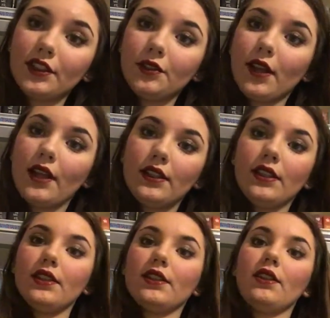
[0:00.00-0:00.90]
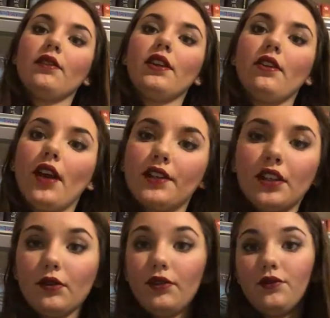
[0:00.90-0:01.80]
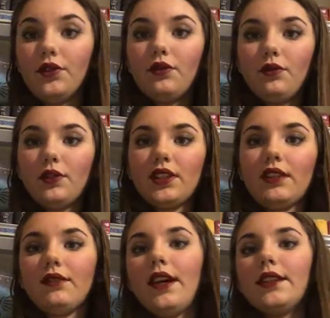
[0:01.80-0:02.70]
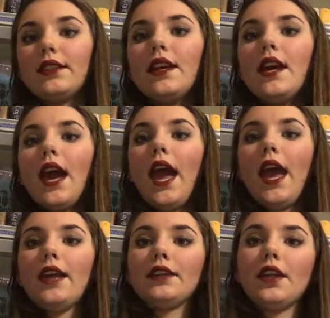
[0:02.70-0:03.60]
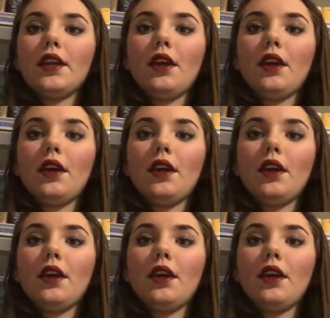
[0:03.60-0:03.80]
and you had Eden interacting with June, which I liked. And